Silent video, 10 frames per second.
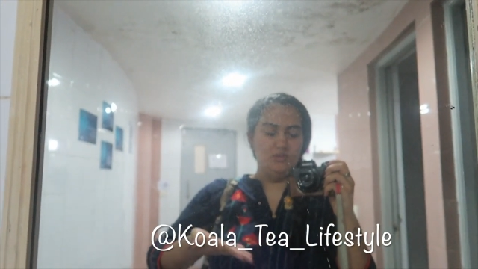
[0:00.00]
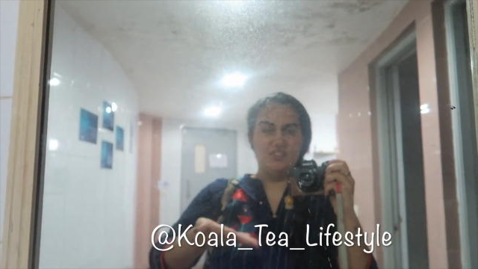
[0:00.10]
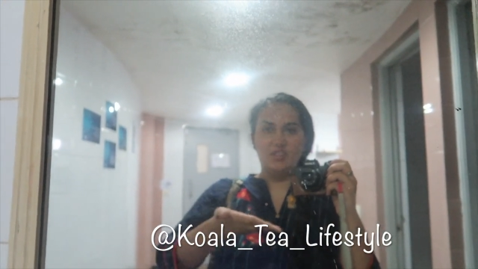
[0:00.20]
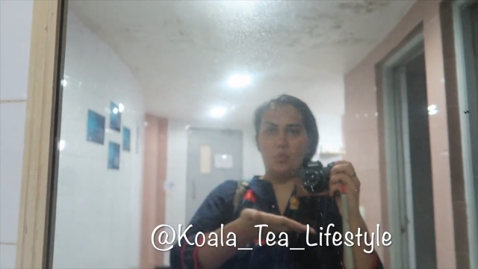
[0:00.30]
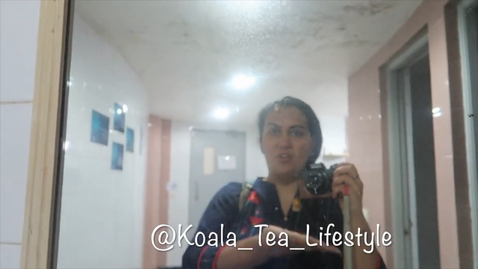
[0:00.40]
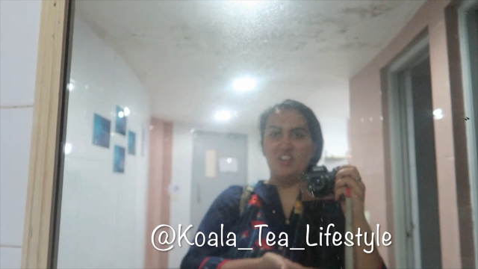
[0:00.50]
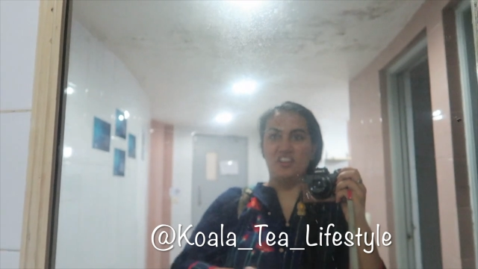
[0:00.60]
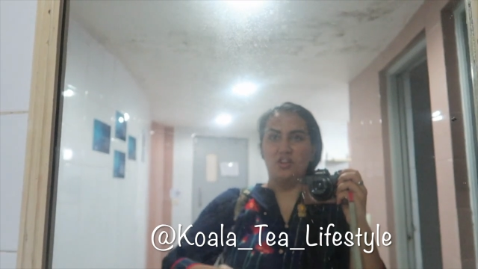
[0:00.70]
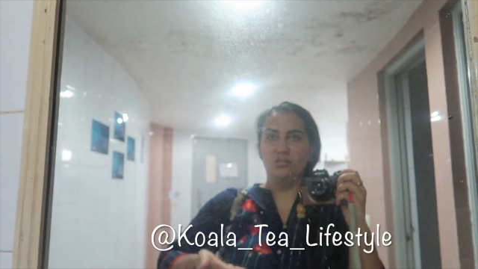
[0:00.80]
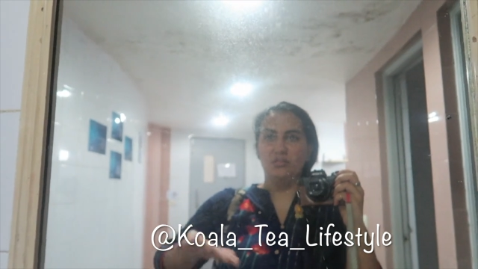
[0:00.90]
somewhere
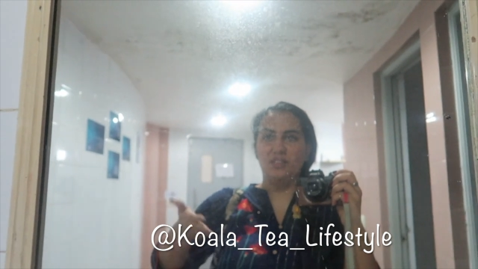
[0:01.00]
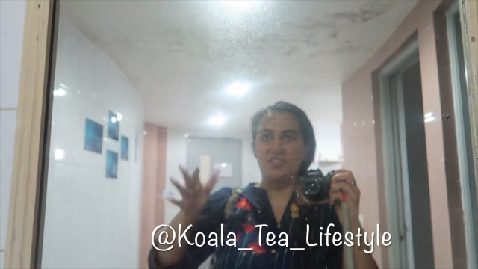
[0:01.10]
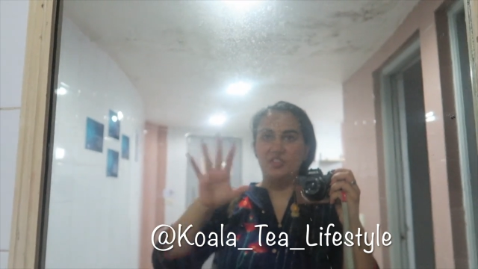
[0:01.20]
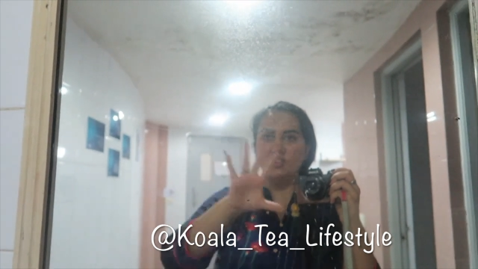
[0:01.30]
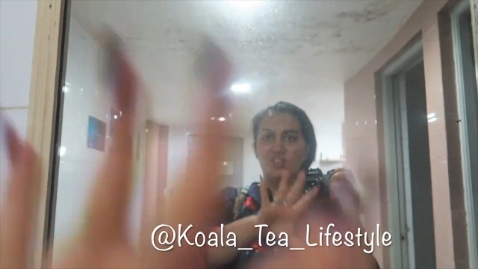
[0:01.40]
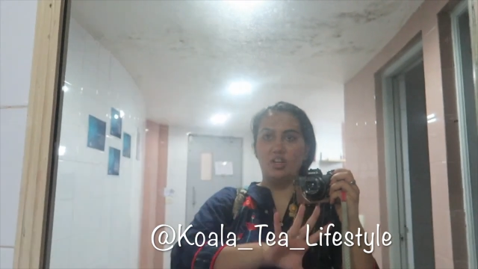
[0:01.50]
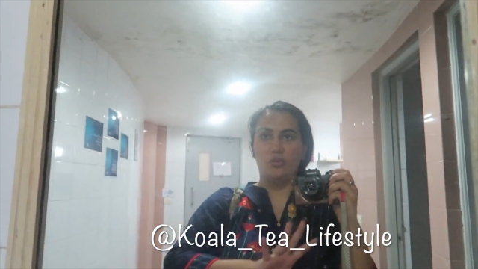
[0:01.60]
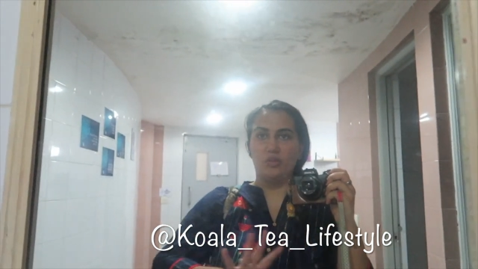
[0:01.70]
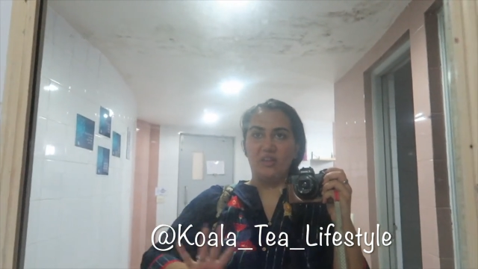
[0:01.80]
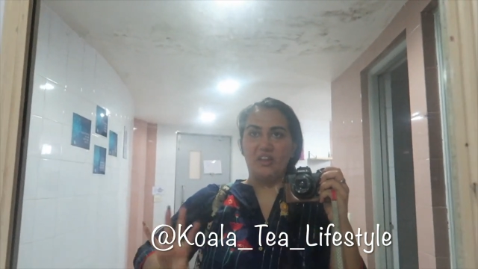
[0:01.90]
here in this
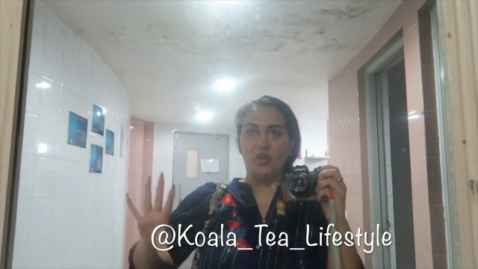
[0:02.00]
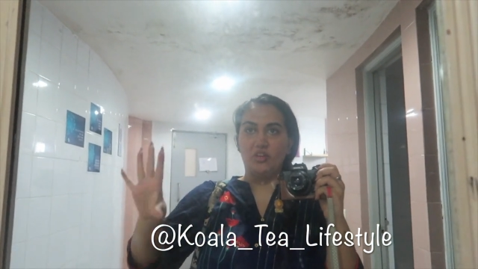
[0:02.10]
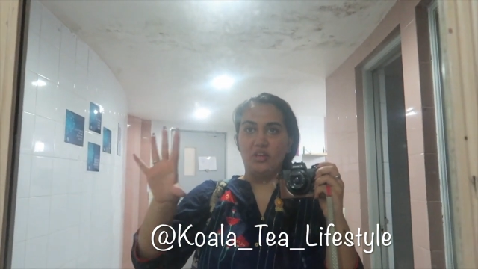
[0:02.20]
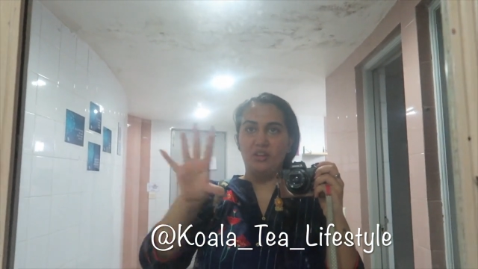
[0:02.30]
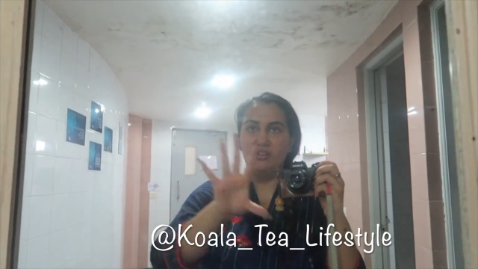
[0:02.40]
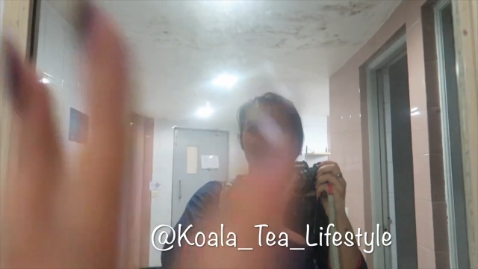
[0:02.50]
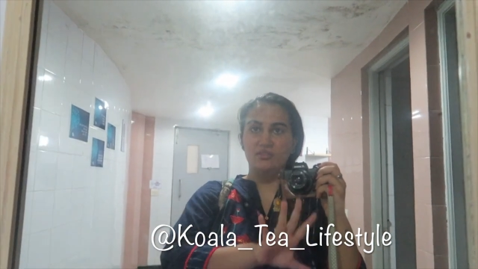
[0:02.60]
general area,